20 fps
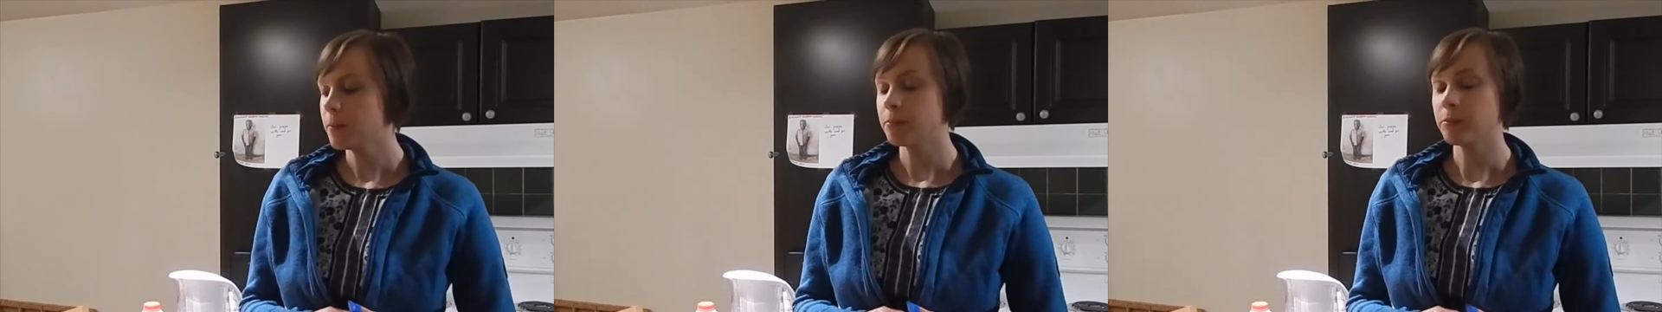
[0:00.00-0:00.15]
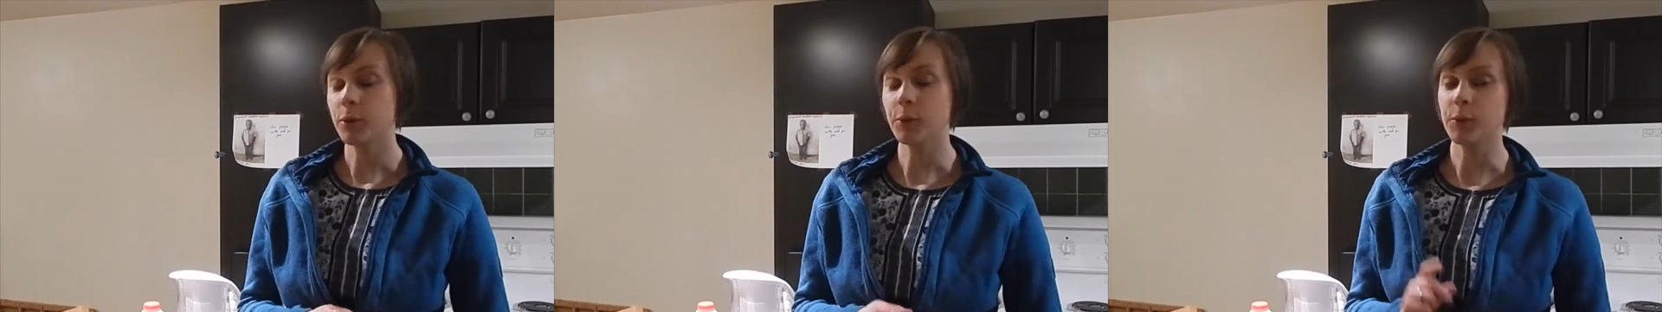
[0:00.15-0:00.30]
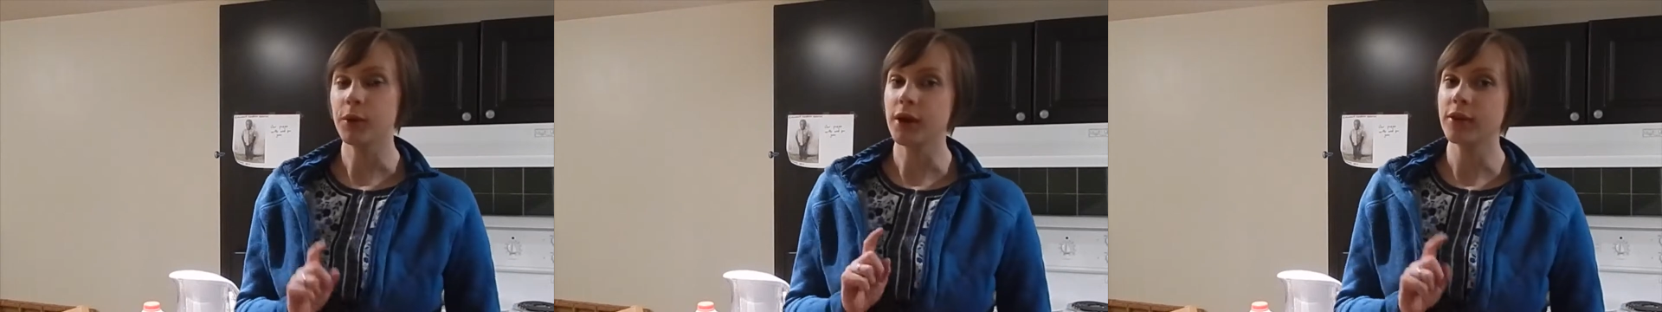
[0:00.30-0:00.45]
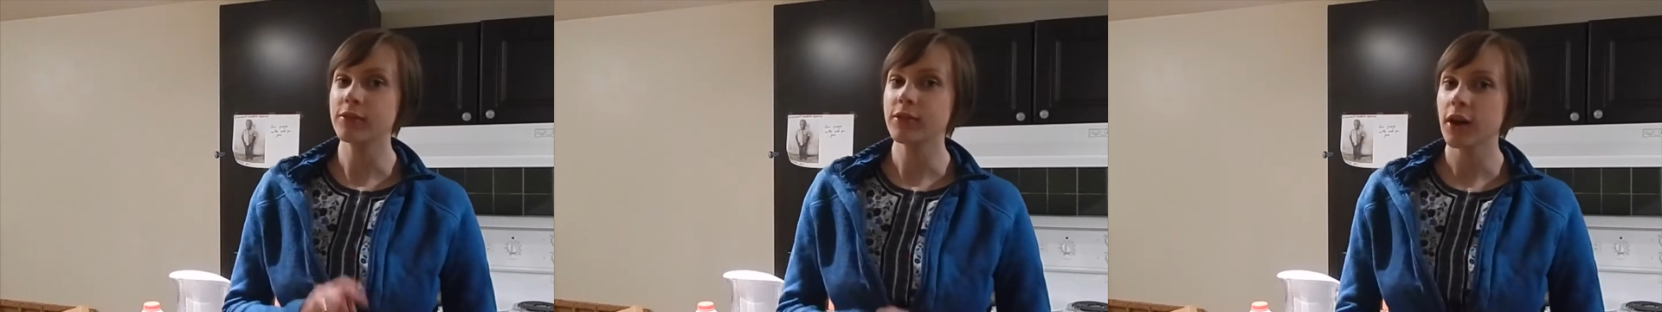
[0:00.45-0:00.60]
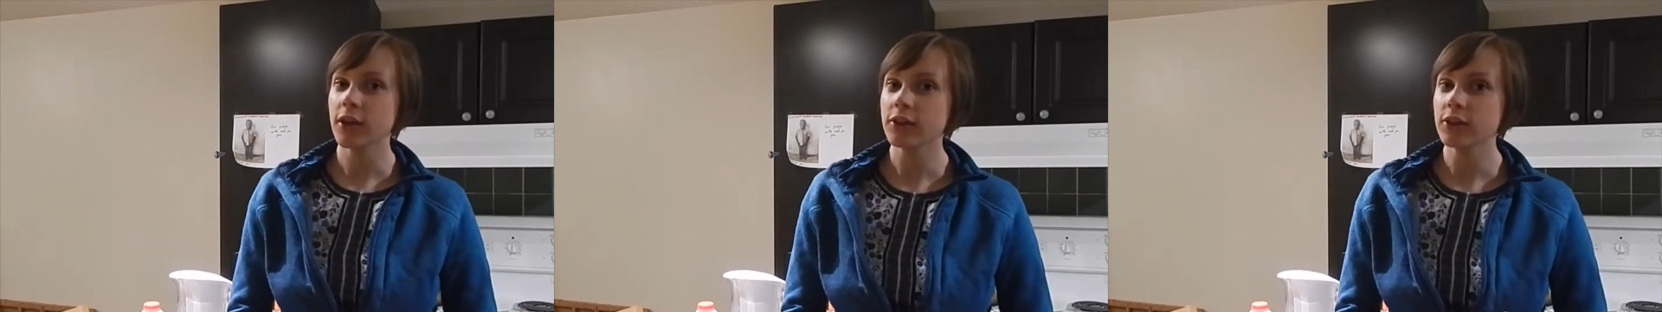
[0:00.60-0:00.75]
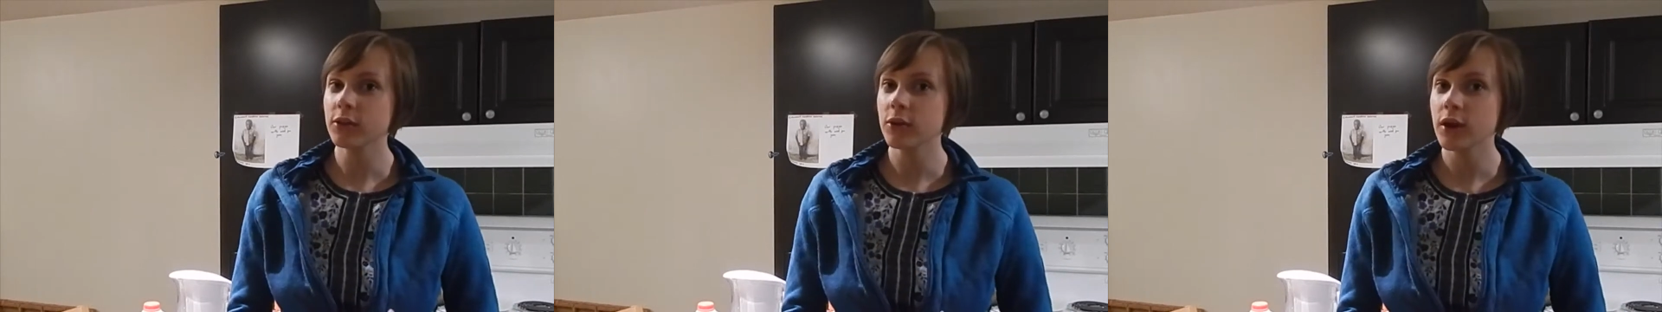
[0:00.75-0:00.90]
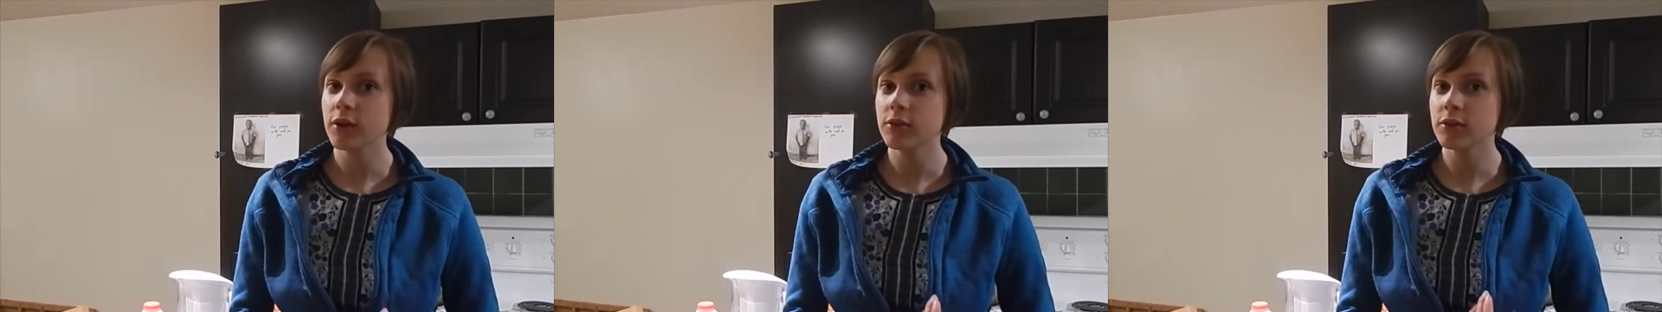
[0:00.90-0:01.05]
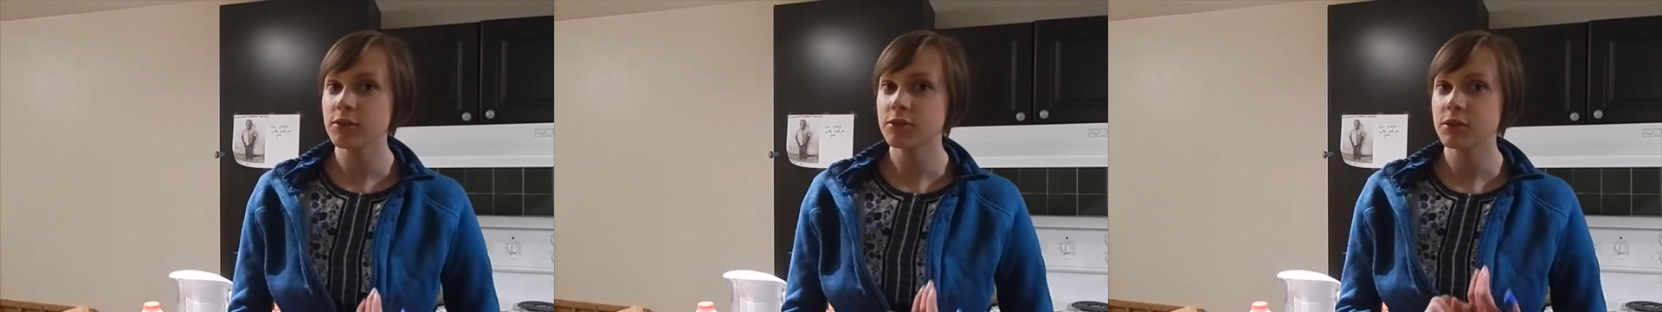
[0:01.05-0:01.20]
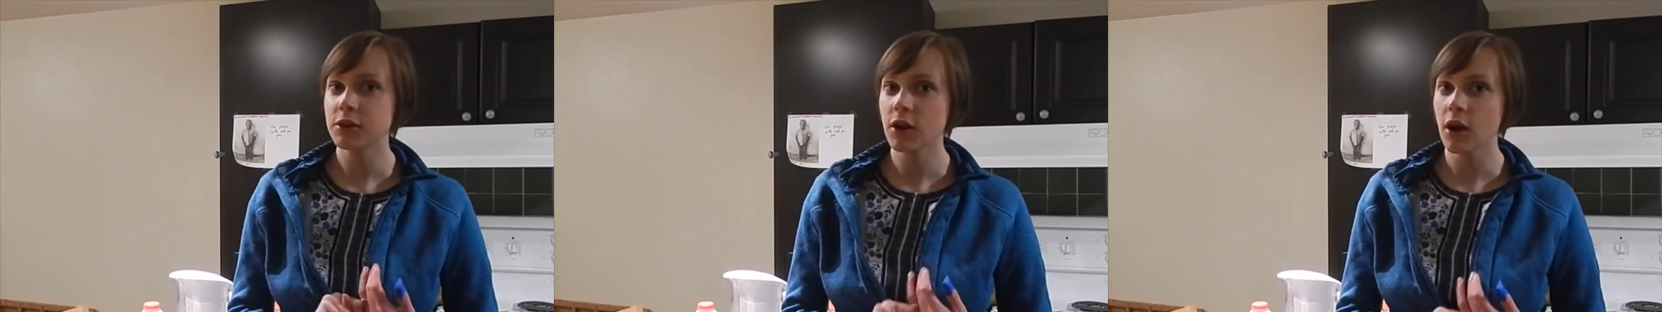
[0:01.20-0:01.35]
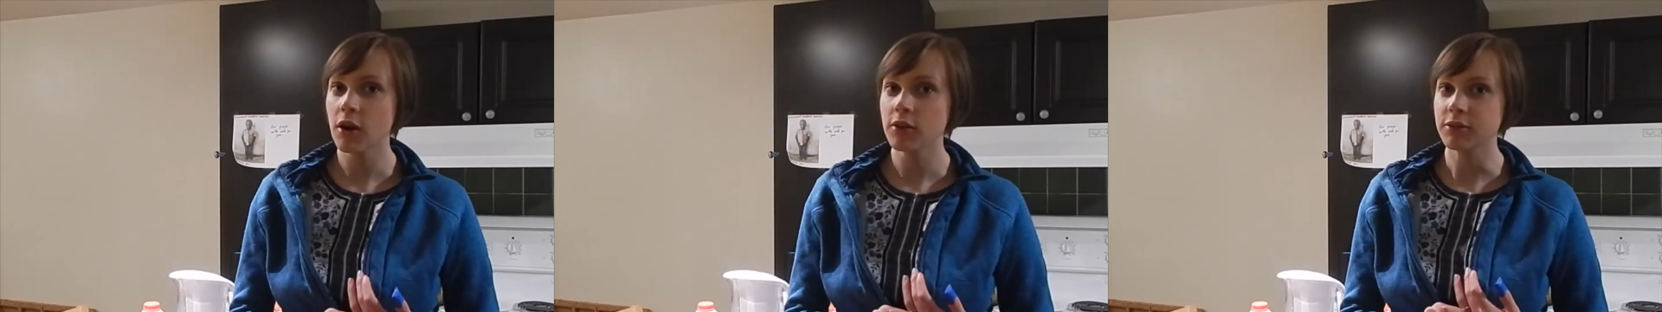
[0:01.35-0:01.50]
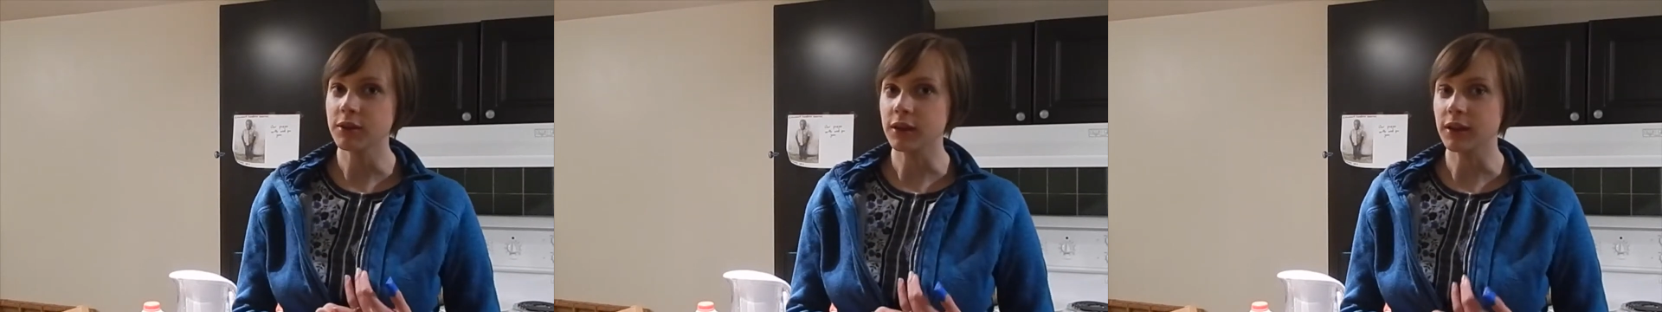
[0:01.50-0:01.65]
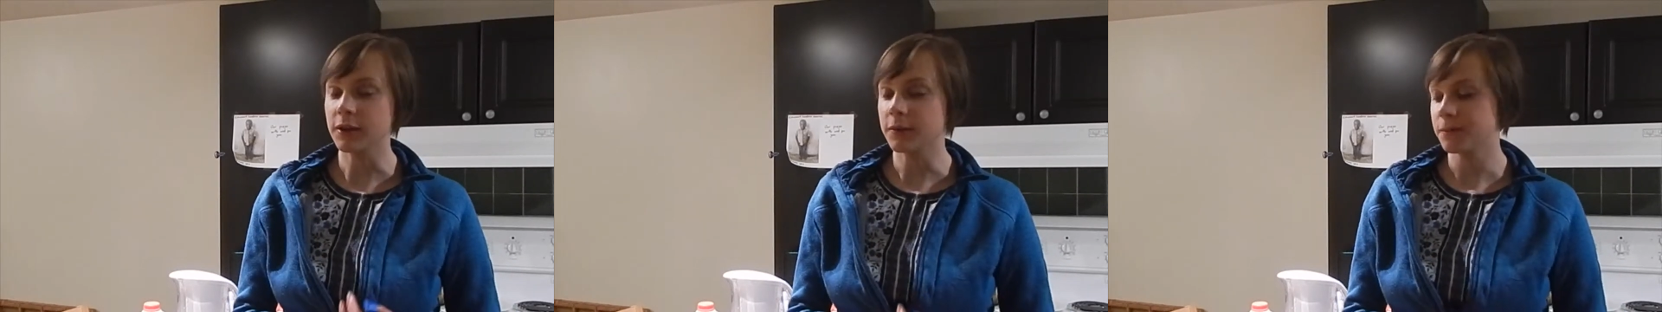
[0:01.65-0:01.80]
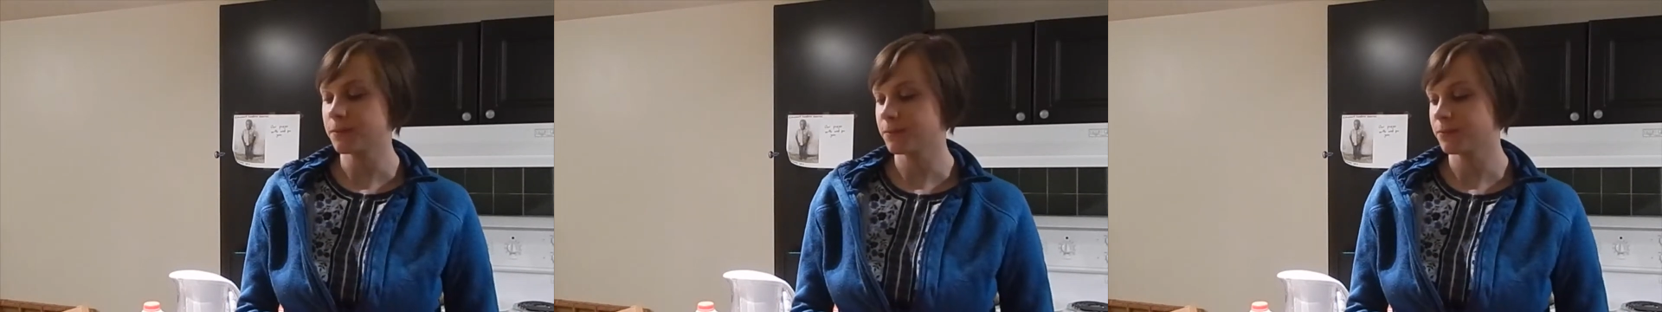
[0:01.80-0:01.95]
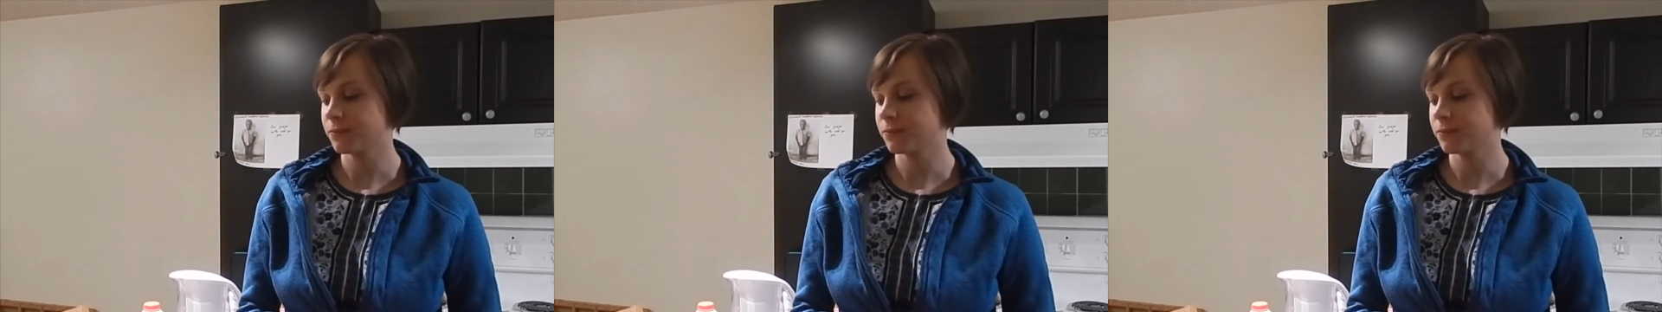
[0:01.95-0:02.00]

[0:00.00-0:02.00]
But when I've got the craving for coffee,